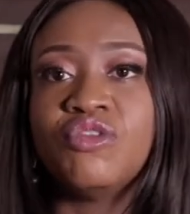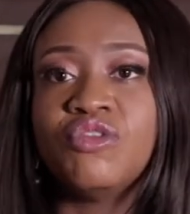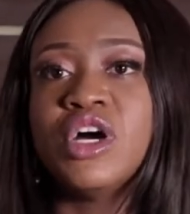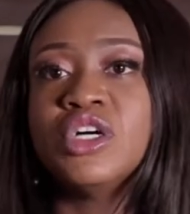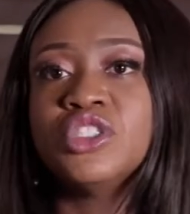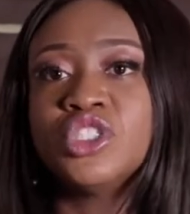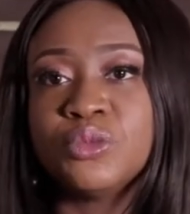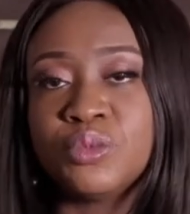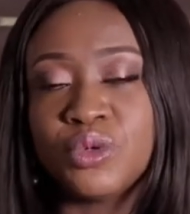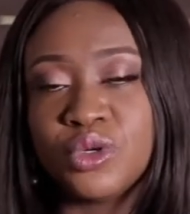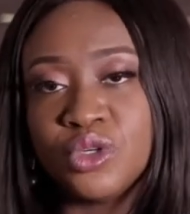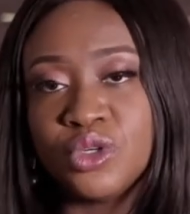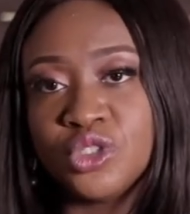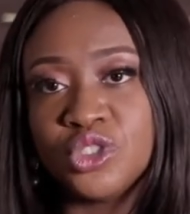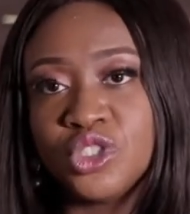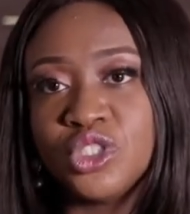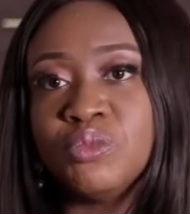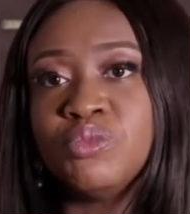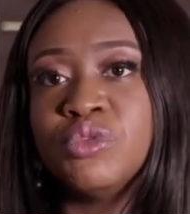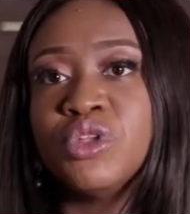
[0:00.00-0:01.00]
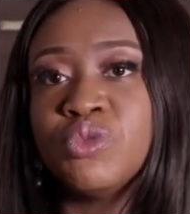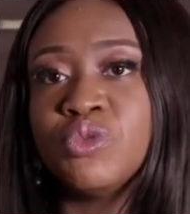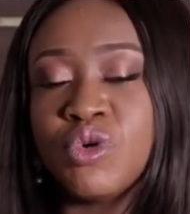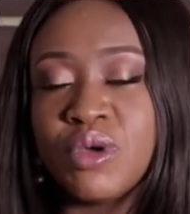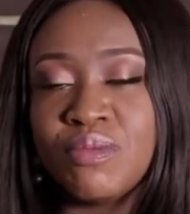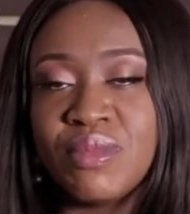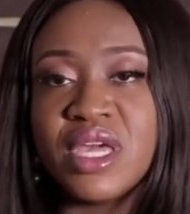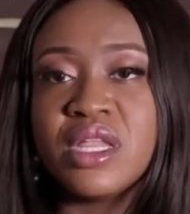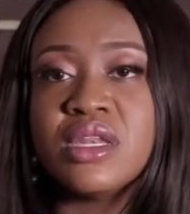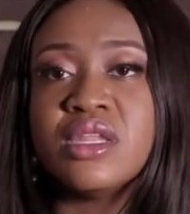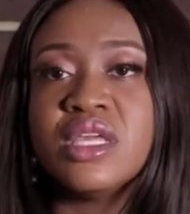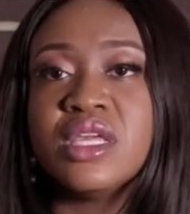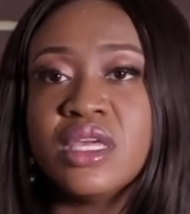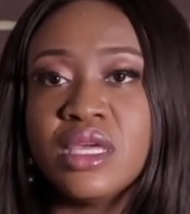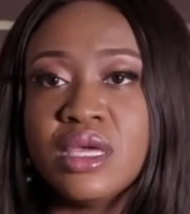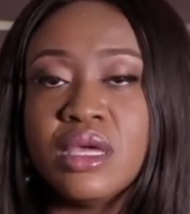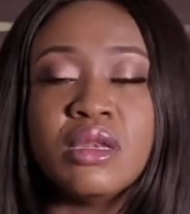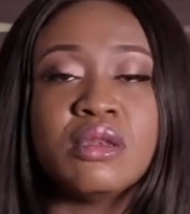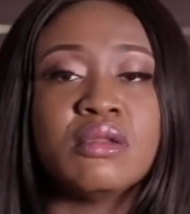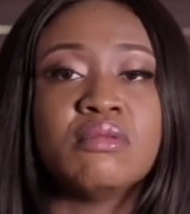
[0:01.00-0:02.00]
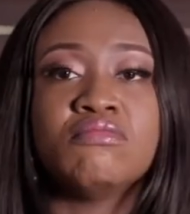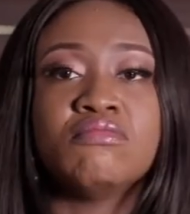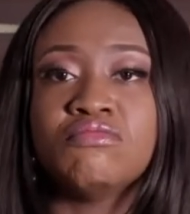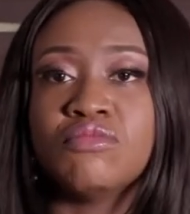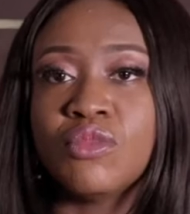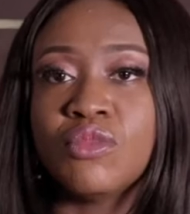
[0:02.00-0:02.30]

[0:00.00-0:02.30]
entrepreneurship with women in